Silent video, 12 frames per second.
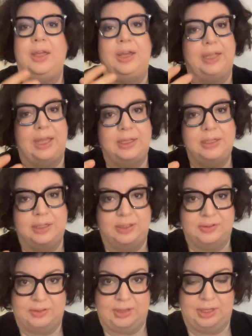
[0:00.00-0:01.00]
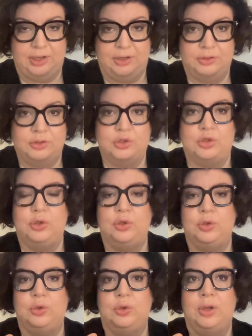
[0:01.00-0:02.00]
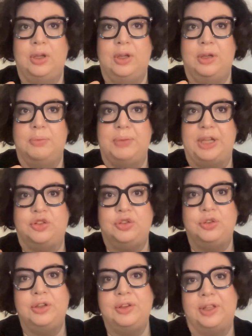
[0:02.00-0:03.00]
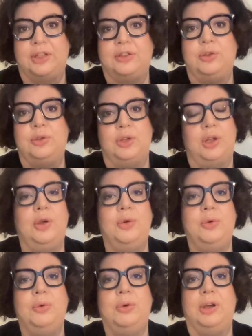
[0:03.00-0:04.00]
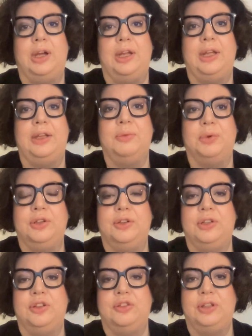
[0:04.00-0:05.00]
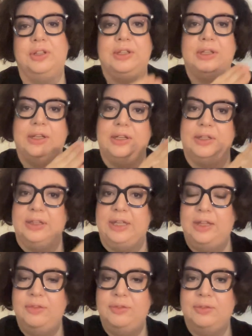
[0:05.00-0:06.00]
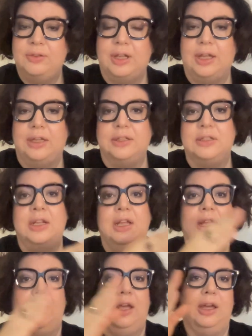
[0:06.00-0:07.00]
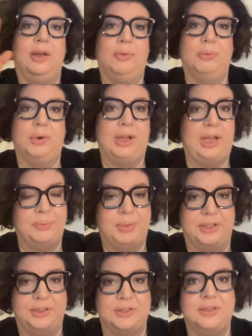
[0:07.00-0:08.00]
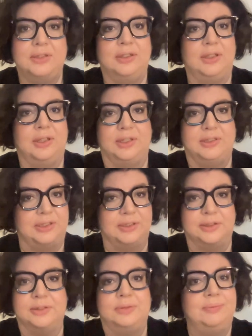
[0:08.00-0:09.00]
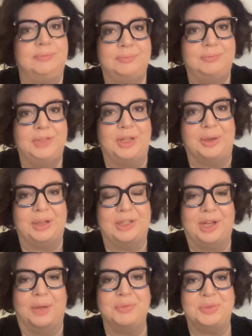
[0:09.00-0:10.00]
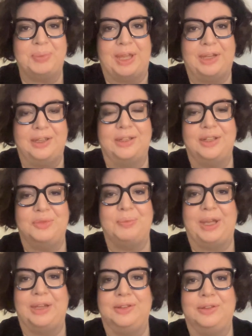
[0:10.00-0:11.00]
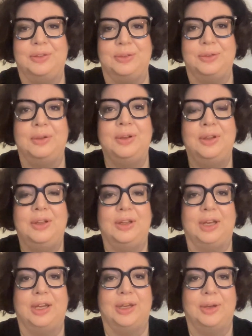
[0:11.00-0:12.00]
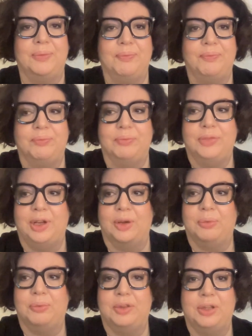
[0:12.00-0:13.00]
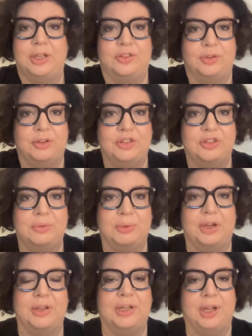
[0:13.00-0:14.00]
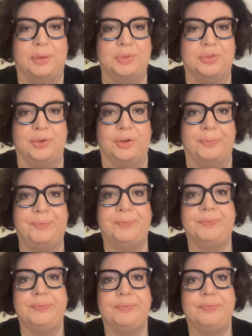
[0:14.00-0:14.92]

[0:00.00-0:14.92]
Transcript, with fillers: Again, it is there to make sure that you know in what condition did it leave and what happened until, you know, it comes back and it's back to, you know, its origin, where it comes from,